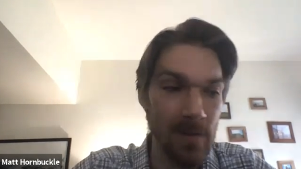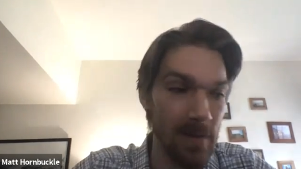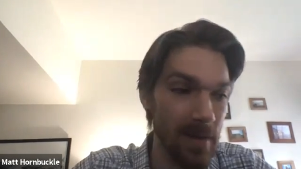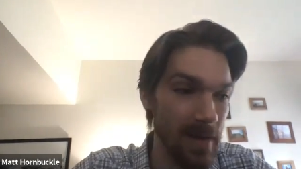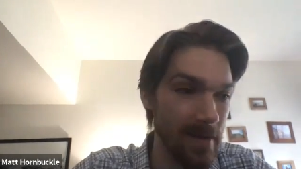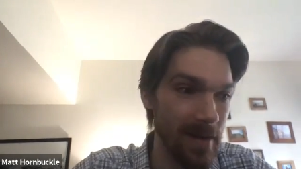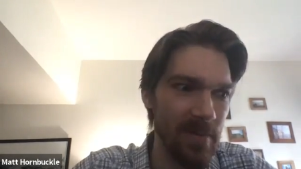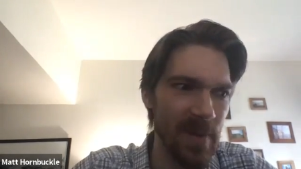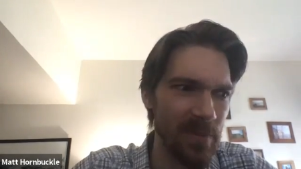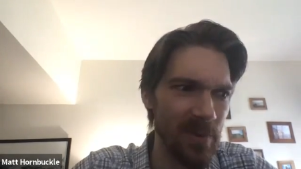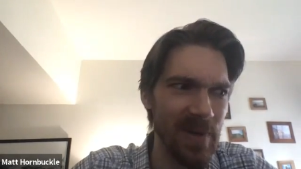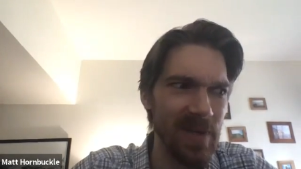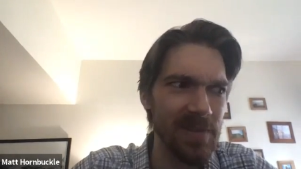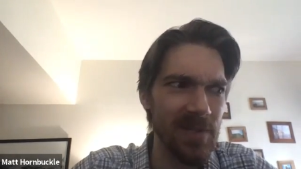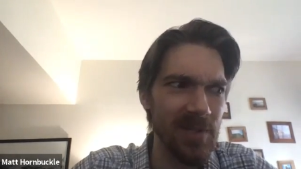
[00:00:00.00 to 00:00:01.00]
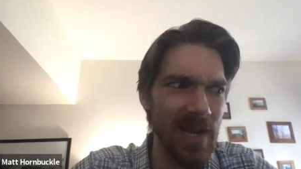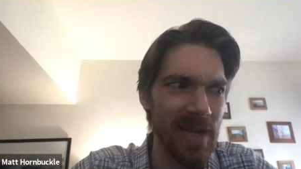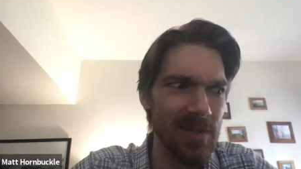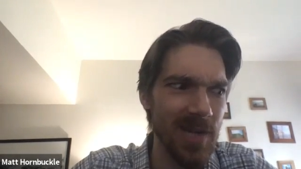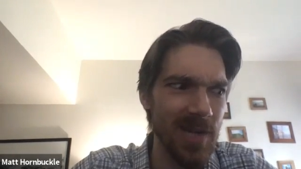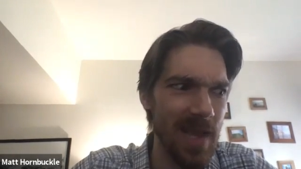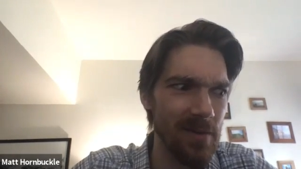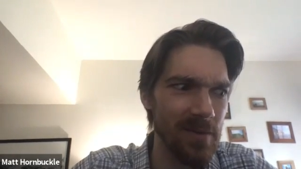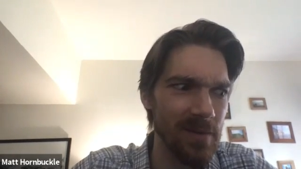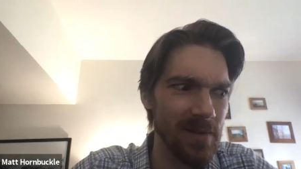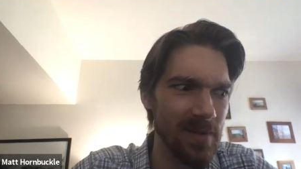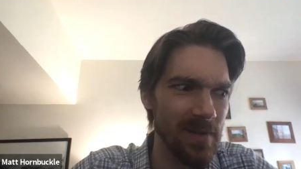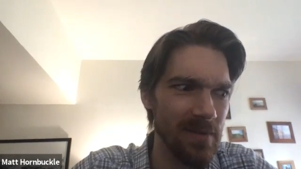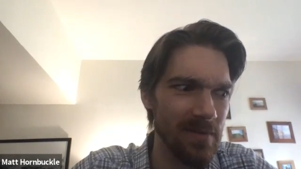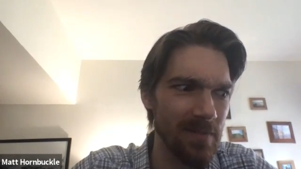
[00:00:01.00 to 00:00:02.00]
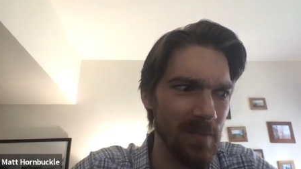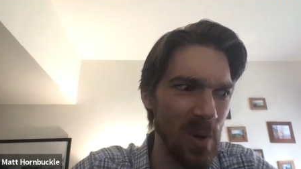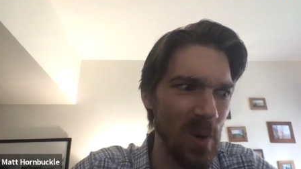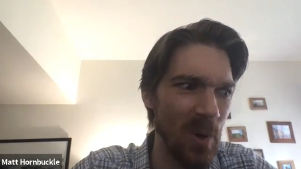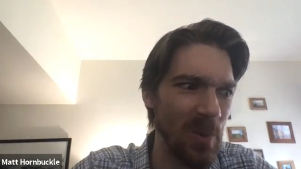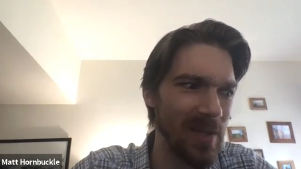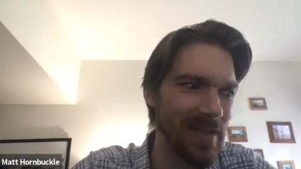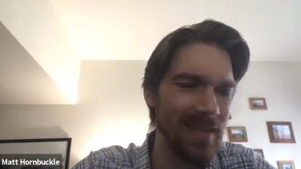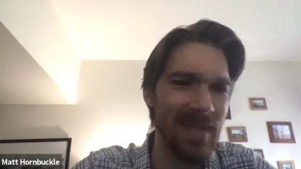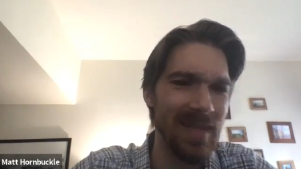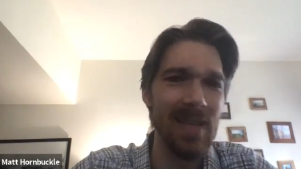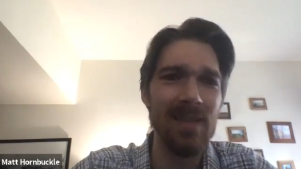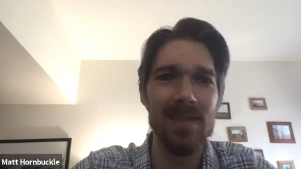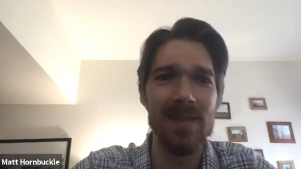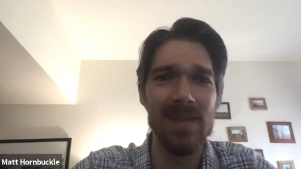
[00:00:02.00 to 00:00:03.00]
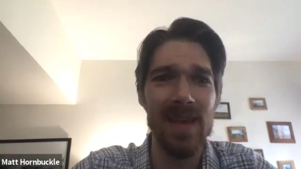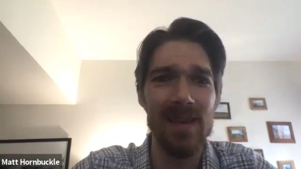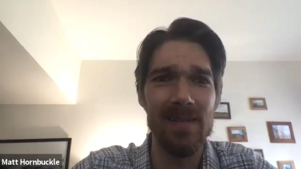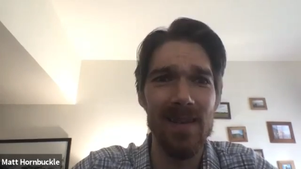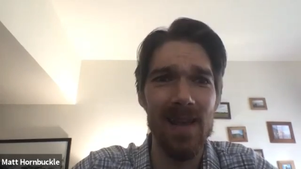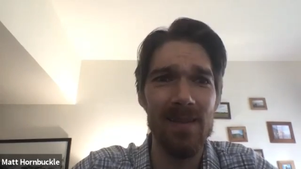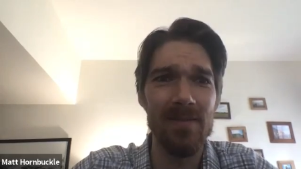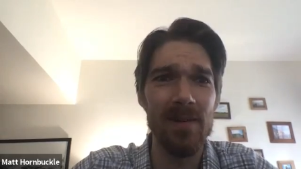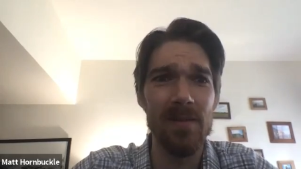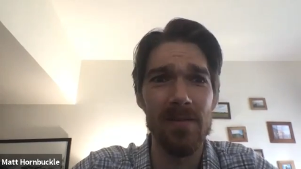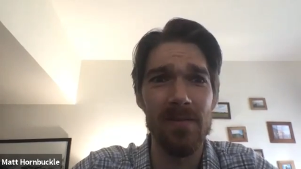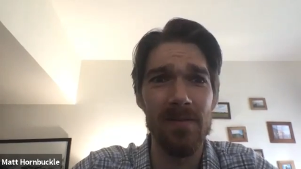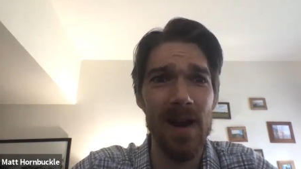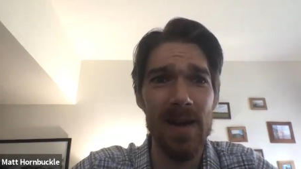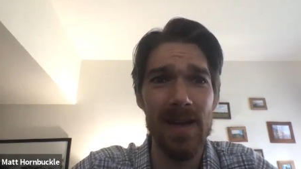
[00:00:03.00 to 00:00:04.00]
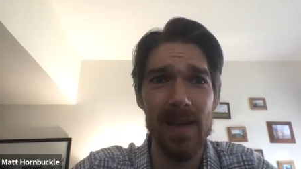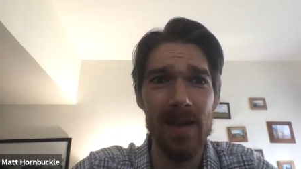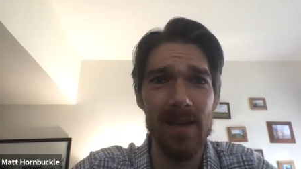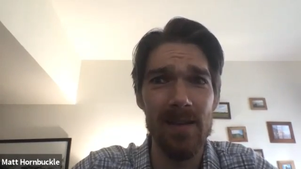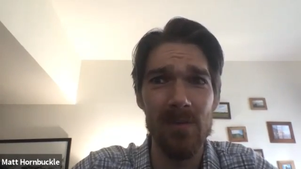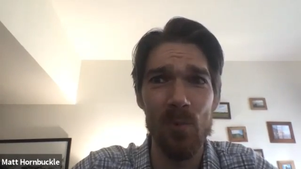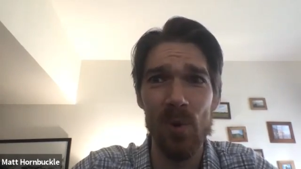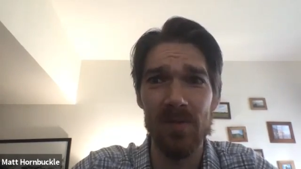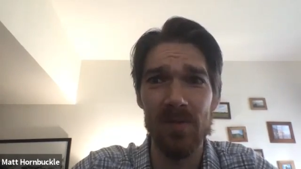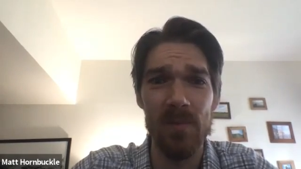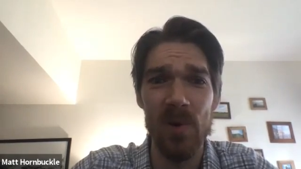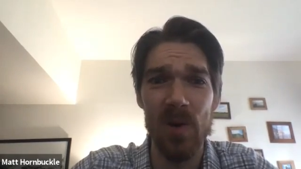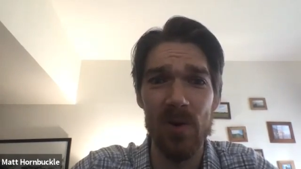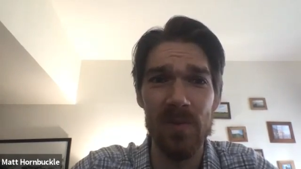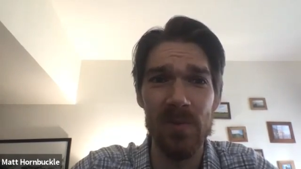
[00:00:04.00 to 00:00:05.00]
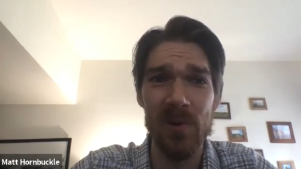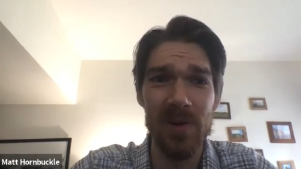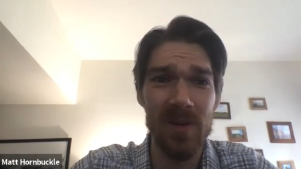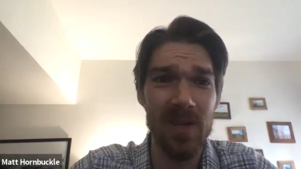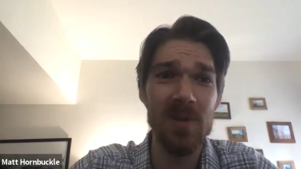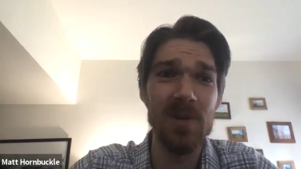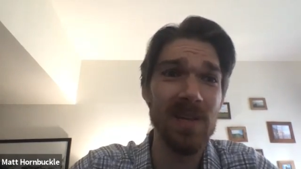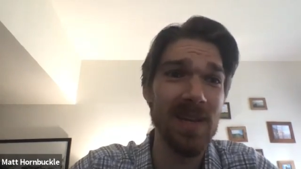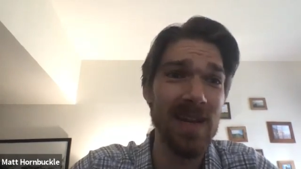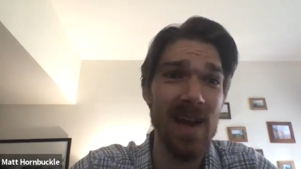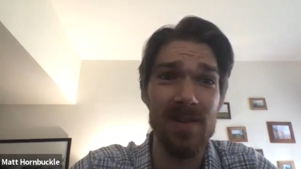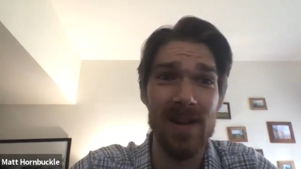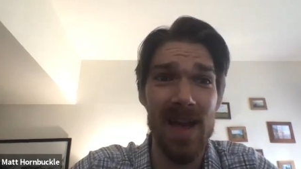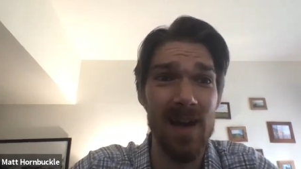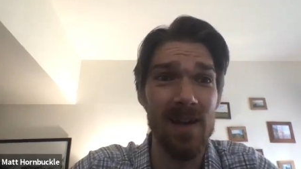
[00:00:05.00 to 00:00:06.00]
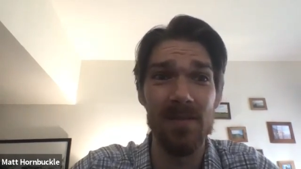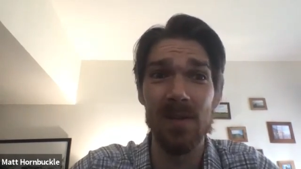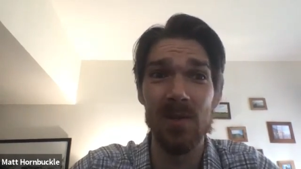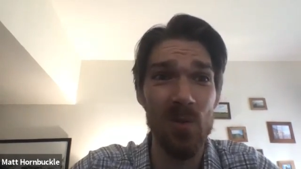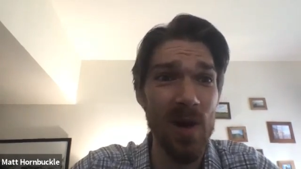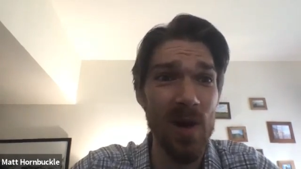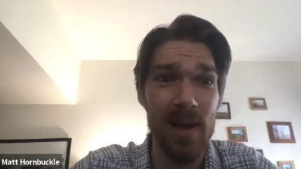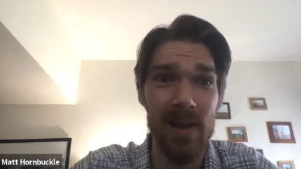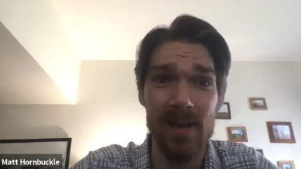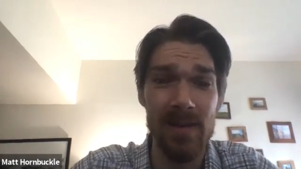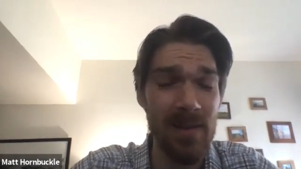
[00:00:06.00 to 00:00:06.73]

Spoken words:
I remember when I was at J&J, it was pulling teeth to get every other Friday work from home, and we were commuting an hour and a half each way.